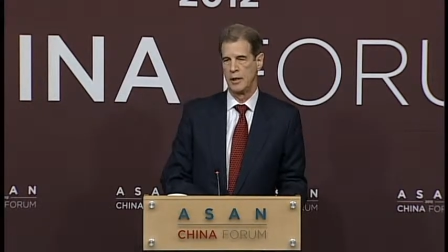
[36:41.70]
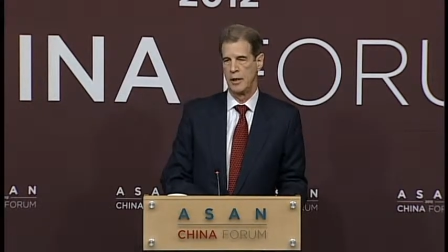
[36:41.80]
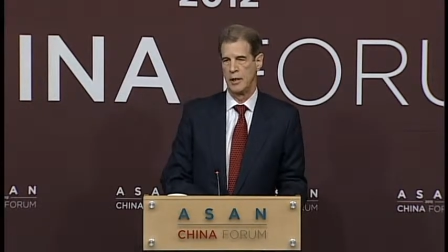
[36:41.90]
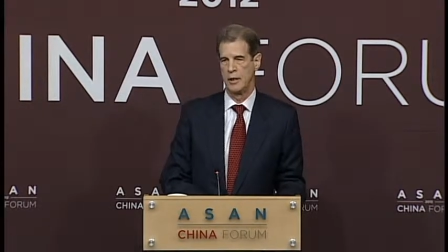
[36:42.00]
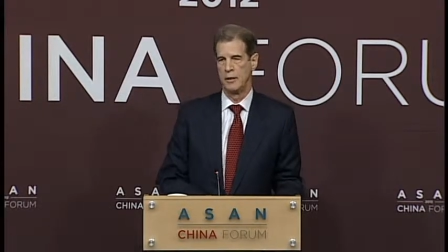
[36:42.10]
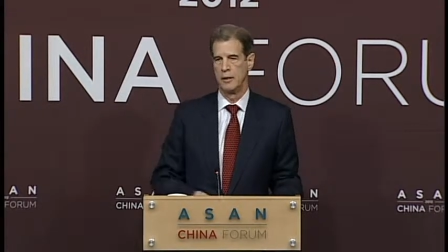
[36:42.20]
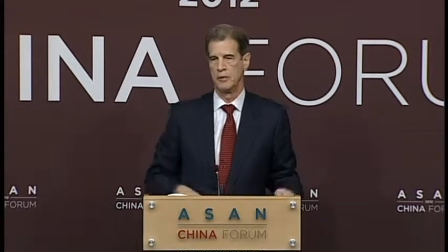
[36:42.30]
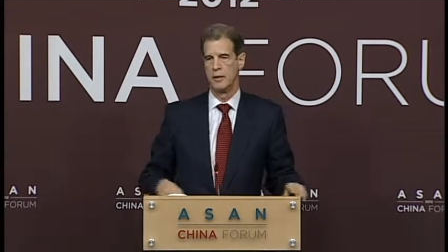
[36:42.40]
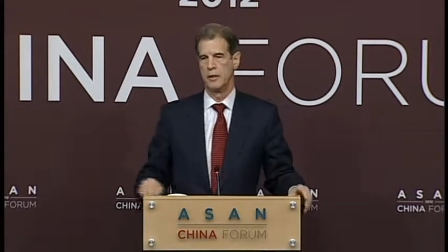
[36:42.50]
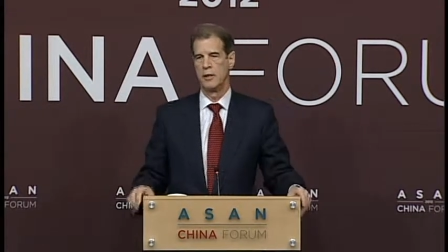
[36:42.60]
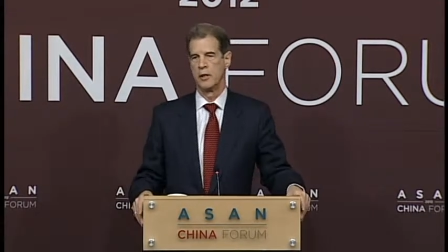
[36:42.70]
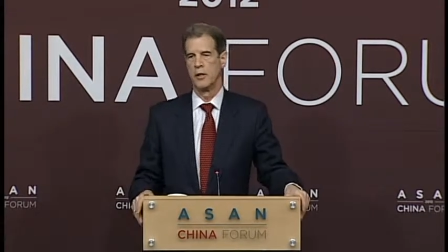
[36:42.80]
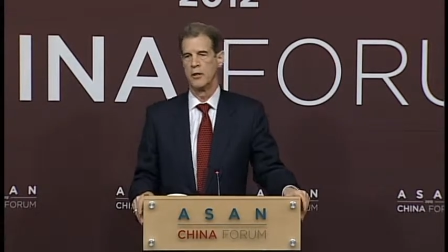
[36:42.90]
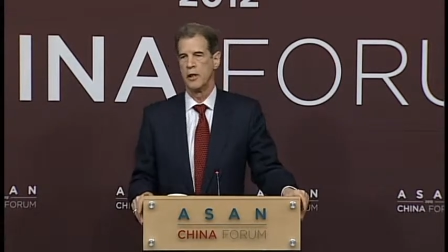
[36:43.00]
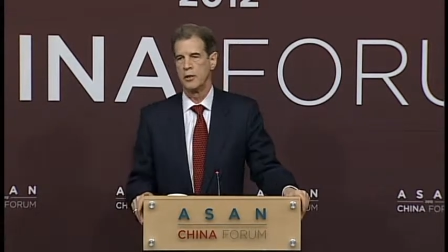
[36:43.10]
in this
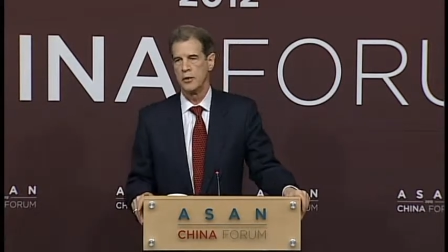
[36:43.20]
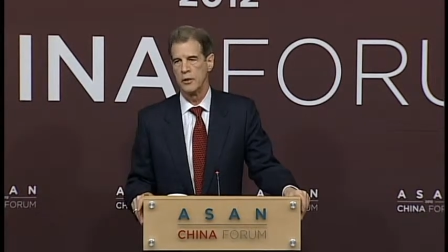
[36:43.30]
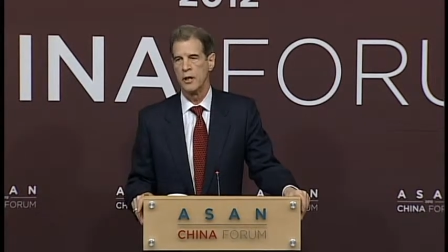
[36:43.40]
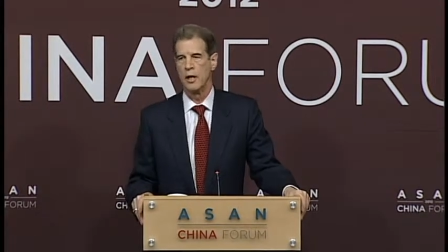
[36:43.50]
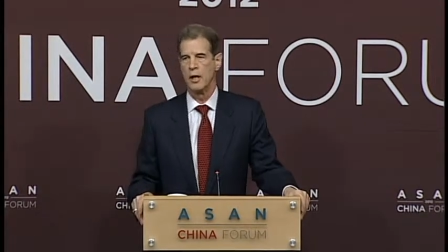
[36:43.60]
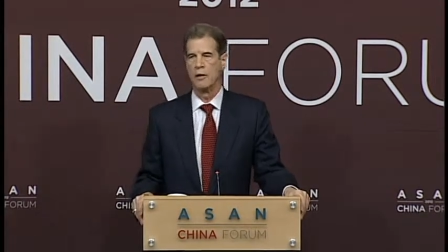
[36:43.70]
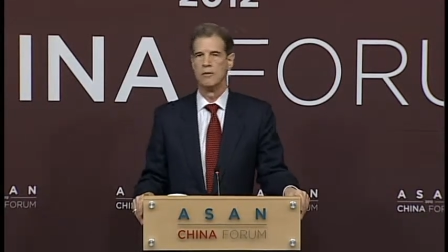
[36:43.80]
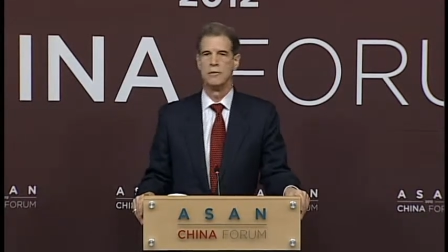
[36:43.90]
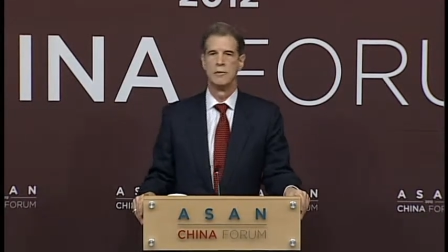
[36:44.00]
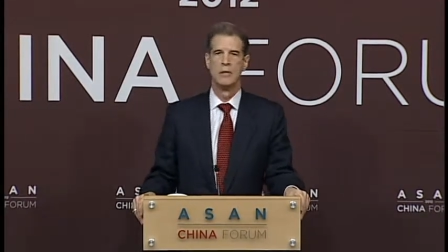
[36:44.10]
deterioration of